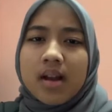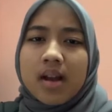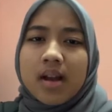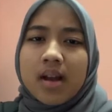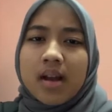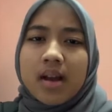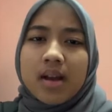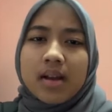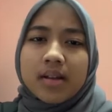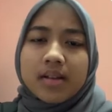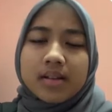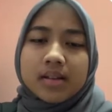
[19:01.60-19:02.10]

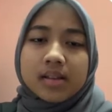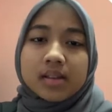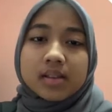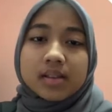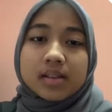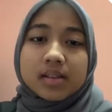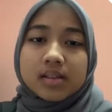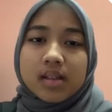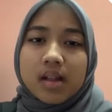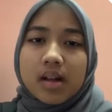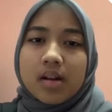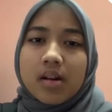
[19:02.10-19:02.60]
at the
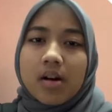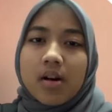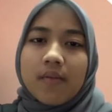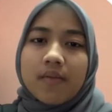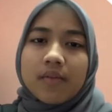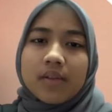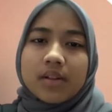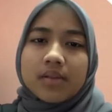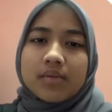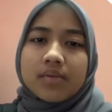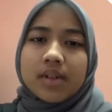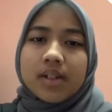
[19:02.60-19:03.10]
start
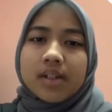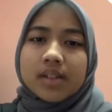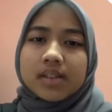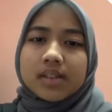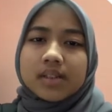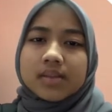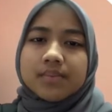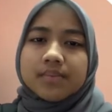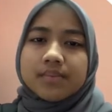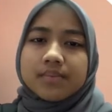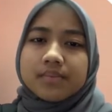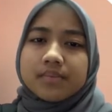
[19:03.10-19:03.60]
of the race
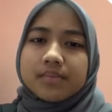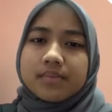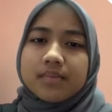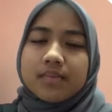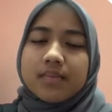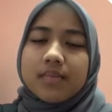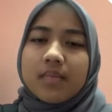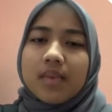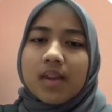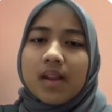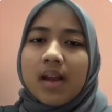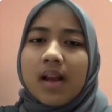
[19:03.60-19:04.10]

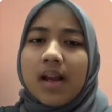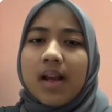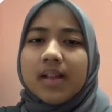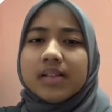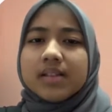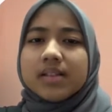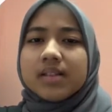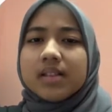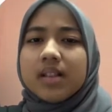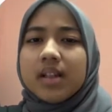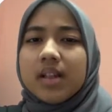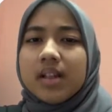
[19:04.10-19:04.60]

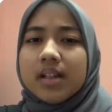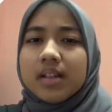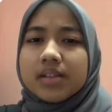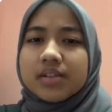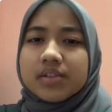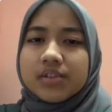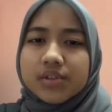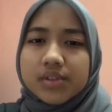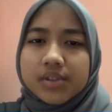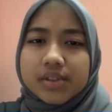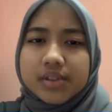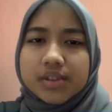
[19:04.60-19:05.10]
as they
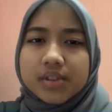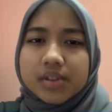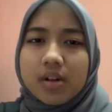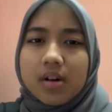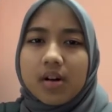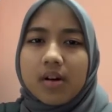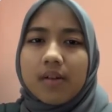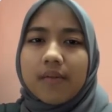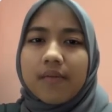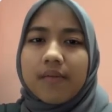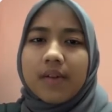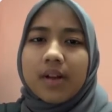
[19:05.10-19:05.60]
switch
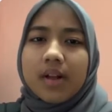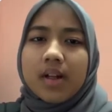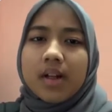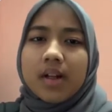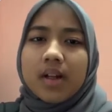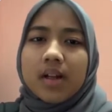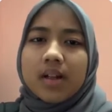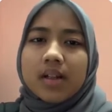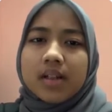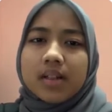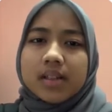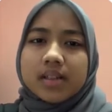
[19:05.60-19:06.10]
off
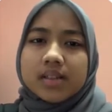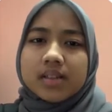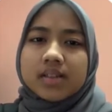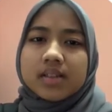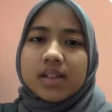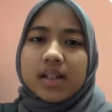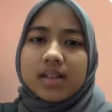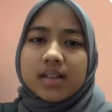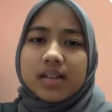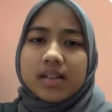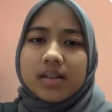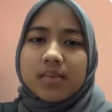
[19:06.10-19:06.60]
the
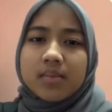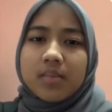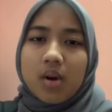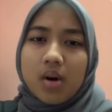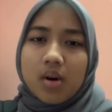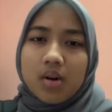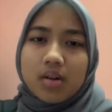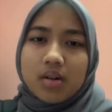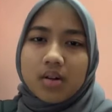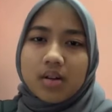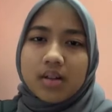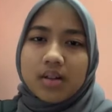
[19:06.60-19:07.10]
starting
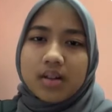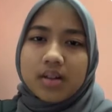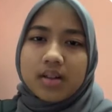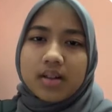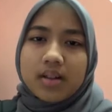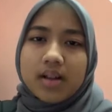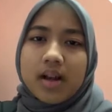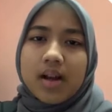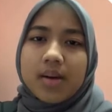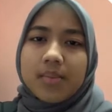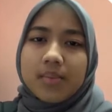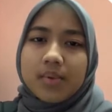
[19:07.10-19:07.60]
block.
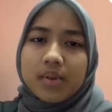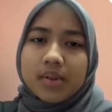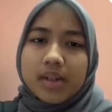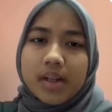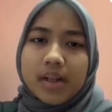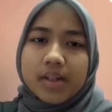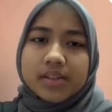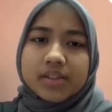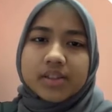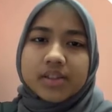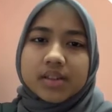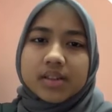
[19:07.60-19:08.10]
The abrupt
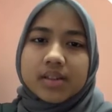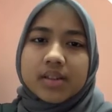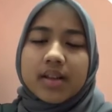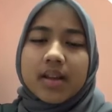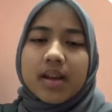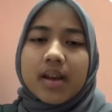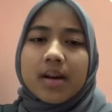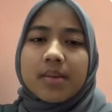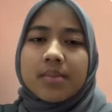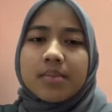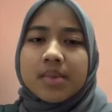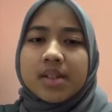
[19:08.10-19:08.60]
action
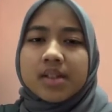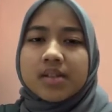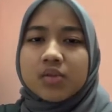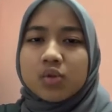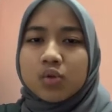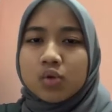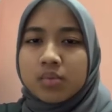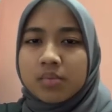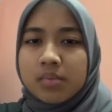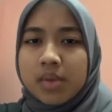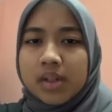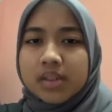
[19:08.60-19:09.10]
can be
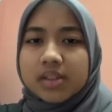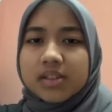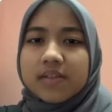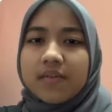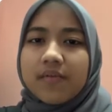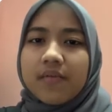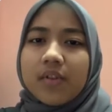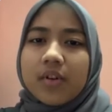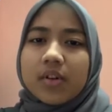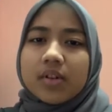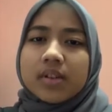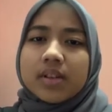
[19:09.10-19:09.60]
too much
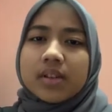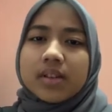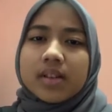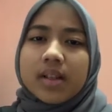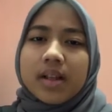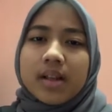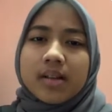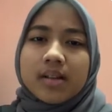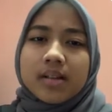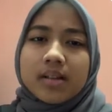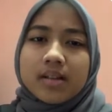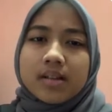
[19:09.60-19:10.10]
for the
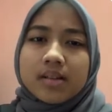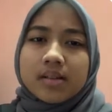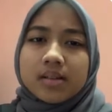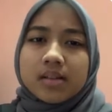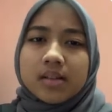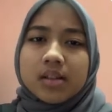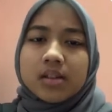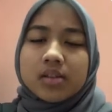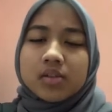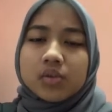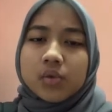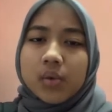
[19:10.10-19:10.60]
tendon
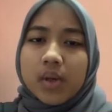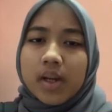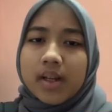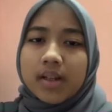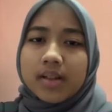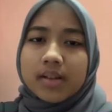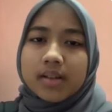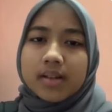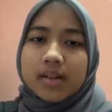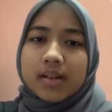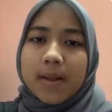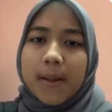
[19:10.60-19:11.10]
to
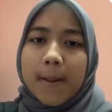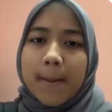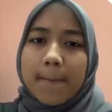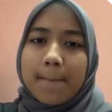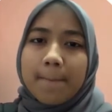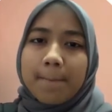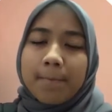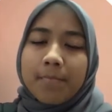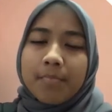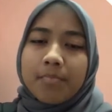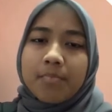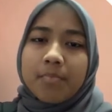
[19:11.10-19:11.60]
handle.
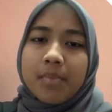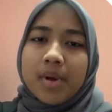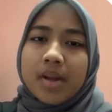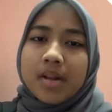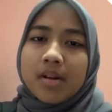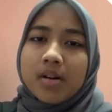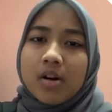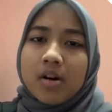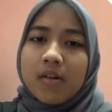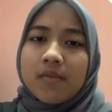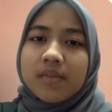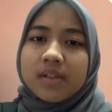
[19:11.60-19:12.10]

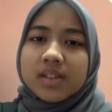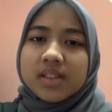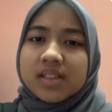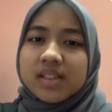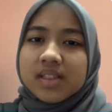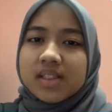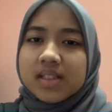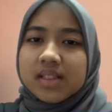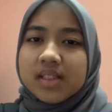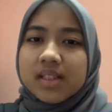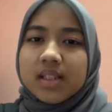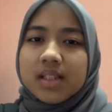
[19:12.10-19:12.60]
Men over
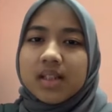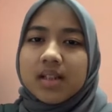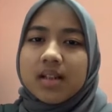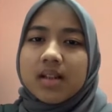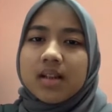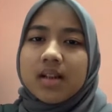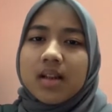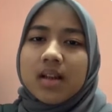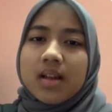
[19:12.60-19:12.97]
30